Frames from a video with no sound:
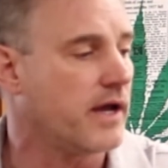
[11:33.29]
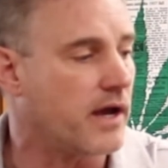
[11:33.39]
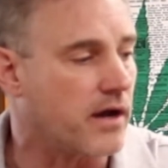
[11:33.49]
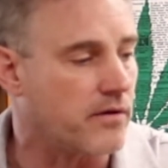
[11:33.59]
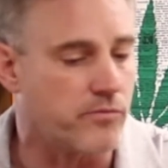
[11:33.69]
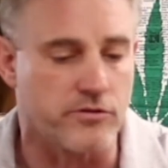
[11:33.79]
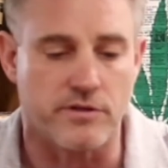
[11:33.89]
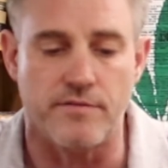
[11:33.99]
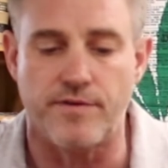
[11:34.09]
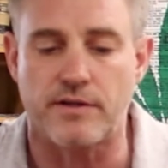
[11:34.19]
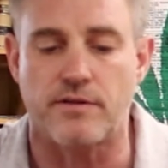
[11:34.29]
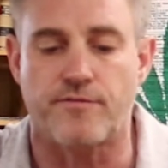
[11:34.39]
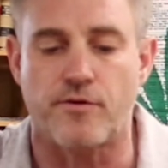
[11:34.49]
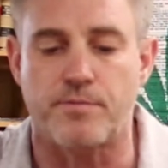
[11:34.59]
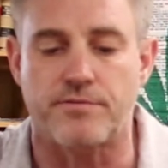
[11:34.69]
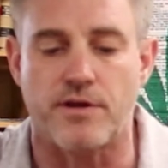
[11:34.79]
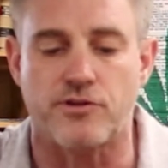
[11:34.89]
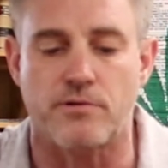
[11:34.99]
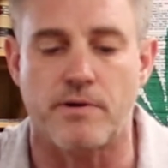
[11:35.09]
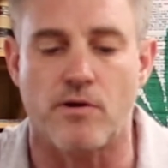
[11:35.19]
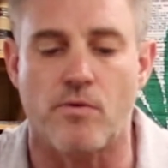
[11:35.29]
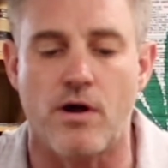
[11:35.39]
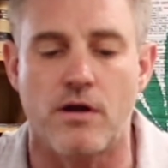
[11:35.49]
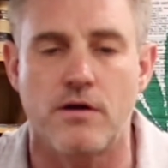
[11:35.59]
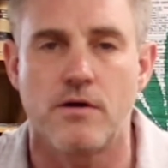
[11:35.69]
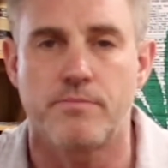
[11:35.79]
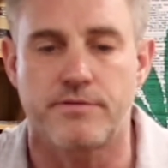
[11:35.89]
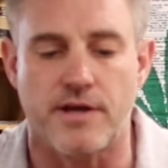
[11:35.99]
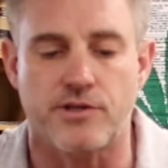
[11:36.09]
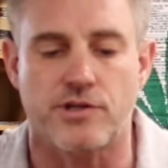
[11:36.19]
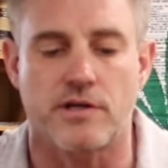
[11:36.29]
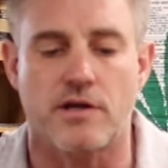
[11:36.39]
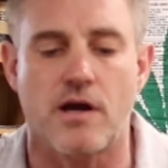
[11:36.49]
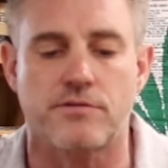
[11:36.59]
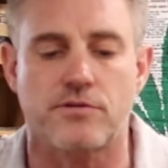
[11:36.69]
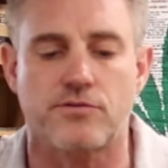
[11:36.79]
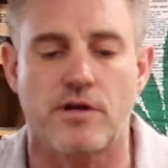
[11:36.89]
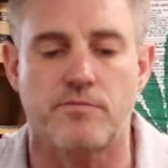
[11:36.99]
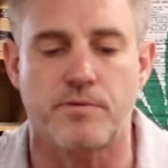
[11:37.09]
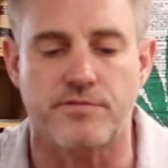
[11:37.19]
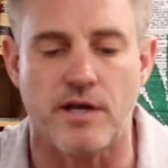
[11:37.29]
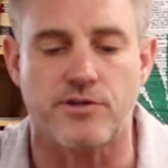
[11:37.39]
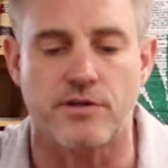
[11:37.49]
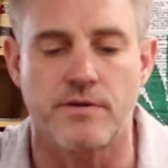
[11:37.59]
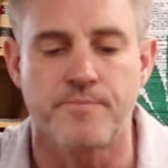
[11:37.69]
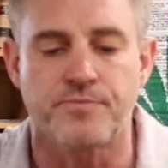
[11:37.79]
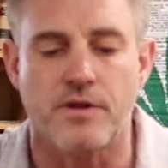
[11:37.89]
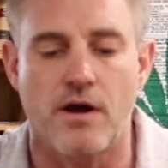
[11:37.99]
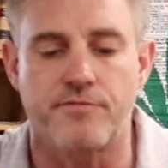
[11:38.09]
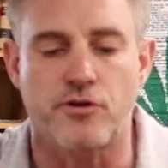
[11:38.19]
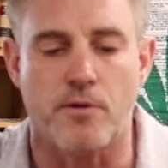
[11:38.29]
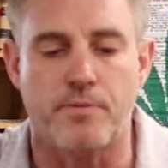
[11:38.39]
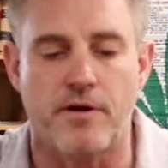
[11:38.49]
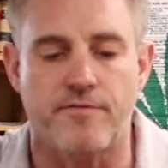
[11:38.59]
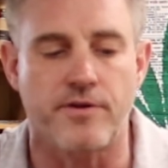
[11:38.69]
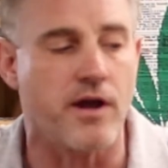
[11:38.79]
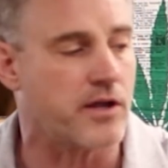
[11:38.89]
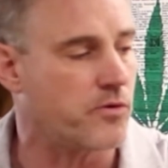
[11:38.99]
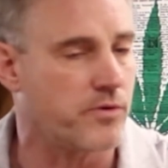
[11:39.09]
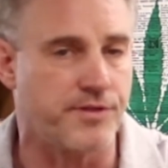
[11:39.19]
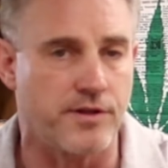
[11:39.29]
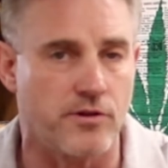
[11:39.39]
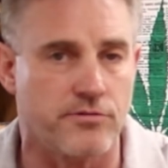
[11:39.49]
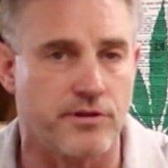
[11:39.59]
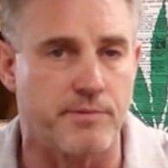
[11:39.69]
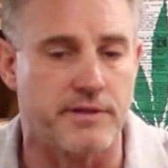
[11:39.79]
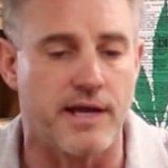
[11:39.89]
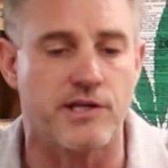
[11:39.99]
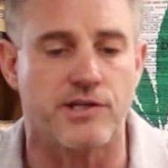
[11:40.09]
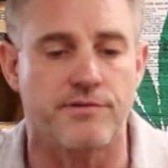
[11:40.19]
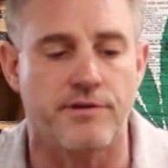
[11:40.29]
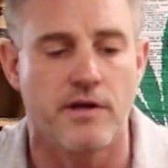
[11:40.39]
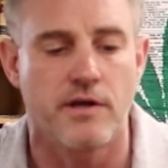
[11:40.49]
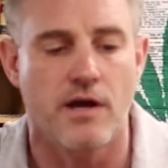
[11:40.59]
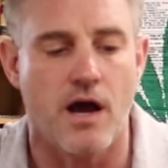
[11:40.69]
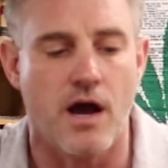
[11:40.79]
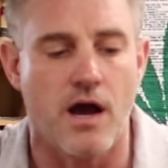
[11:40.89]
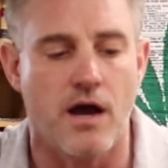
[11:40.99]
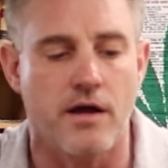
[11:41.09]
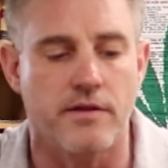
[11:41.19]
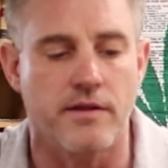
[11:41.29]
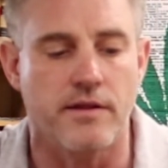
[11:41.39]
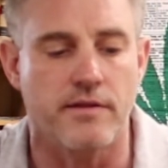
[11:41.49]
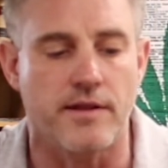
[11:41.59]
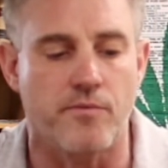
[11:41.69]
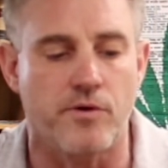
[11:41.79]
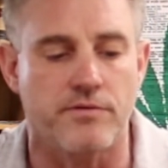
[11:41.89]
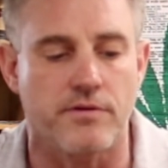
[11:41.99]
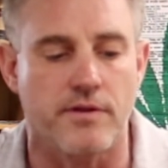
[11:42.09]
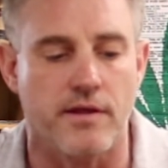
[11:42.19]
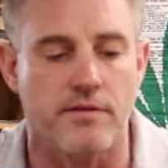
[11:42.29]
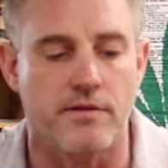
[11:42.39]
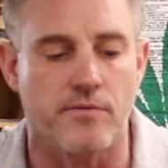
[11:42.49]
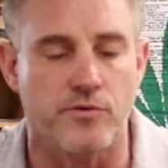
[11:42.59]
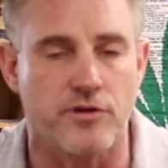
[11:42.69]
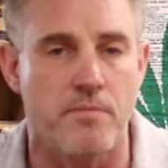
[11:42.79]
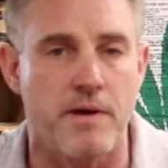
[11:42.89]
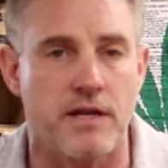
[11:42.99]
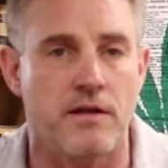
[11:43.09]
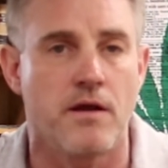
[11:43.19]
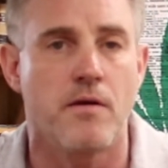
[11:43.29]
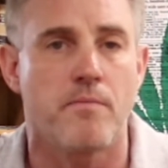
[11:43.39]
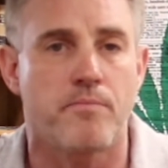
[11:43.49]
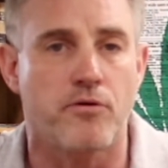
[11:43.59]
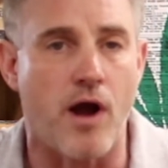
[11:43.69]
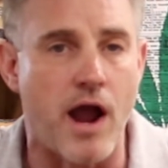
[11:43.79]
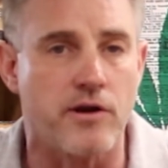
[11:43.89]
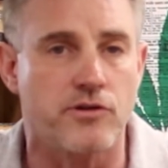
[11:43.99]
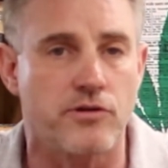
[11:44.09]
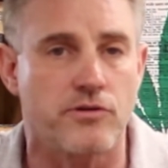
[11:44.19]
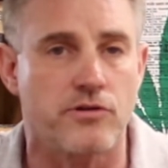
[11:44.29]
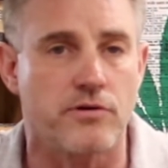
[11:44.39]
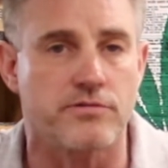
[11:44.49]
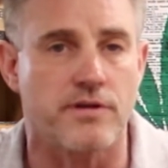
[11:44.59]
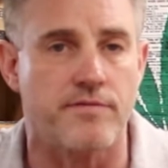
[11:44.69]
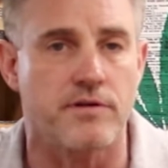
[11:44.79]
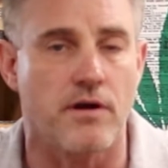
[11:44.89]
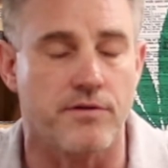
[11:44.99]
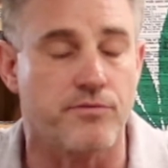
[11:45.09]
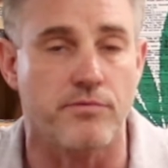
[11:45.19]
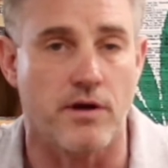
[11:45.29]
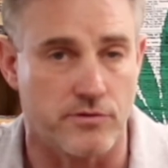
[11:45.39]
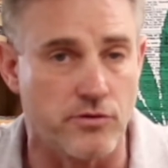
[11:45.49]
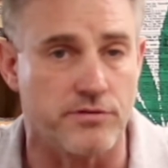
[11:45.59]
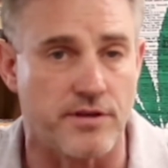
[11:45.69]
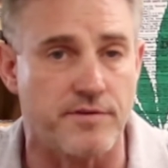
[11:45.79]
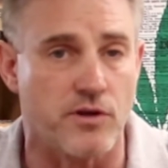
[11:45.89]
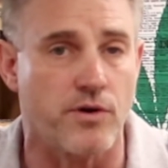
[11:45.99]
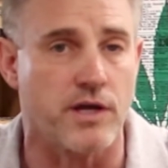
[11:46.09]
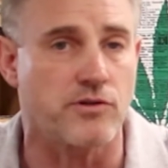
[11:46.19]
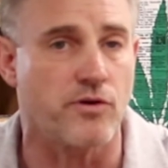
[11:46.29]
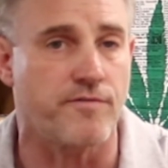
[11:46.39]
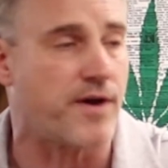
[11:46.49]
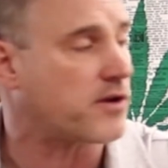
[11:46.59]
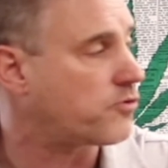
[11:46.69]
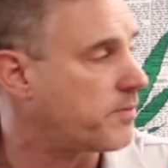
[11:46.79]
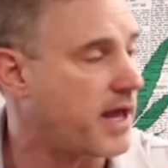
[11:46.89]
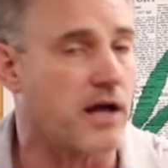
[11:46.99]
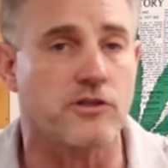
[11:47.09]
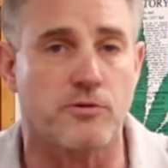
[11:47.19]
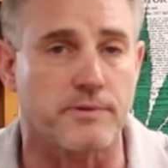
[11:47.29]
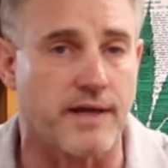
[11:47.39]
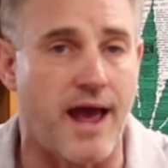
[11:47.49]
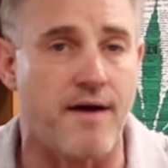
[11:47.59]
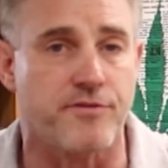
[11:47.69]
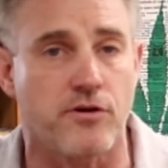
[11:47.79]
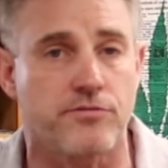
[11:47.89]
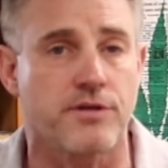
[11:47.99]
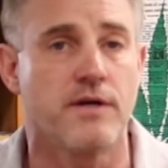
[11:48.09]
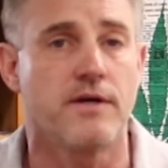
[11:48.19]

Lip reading: was convicted for possession of marijuana, possession of concentrates, possession of drug paraphernalia within those limitations that was committed prior to 207 or 207 going into effect will be eligible to have those